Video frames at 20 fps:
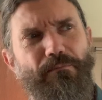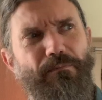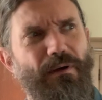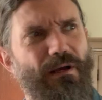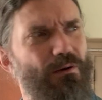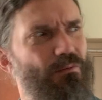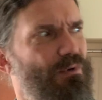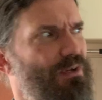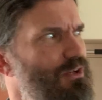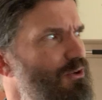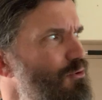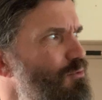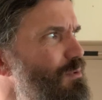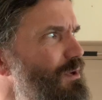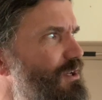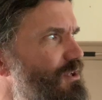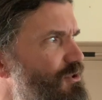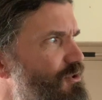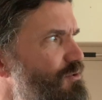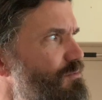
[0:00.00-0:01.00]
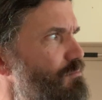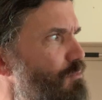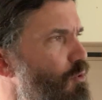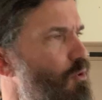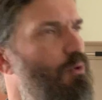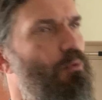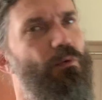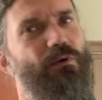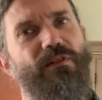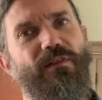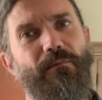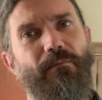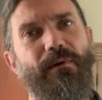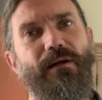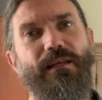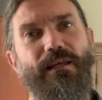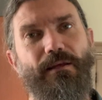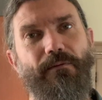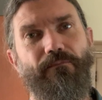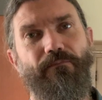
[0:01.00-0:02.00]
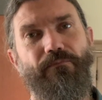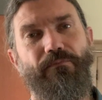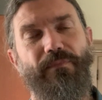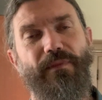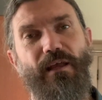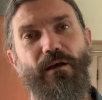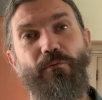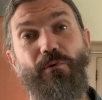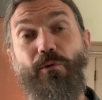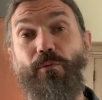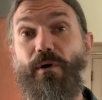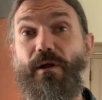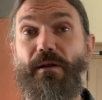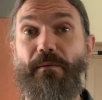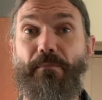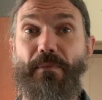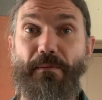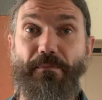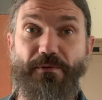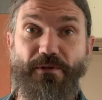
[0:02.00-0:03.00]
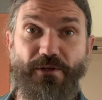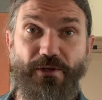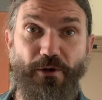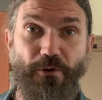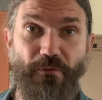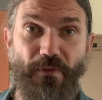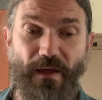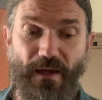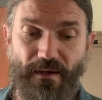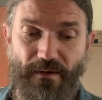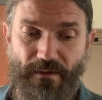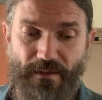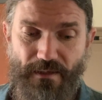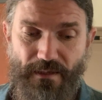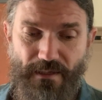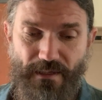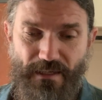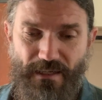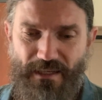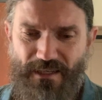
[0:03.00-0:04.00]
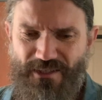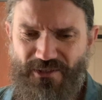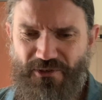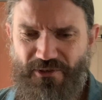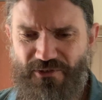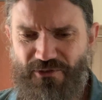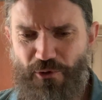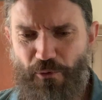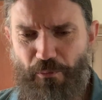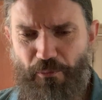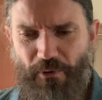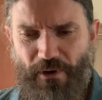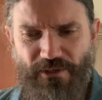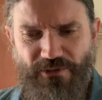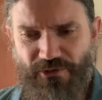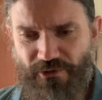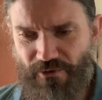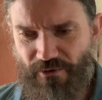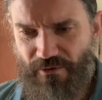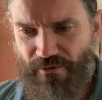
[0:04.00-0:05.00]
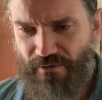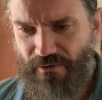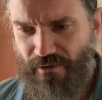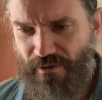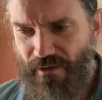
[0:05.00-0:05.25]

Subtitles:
But we knew we could do more with the money, and we wanted people to know that. So there's no pressure.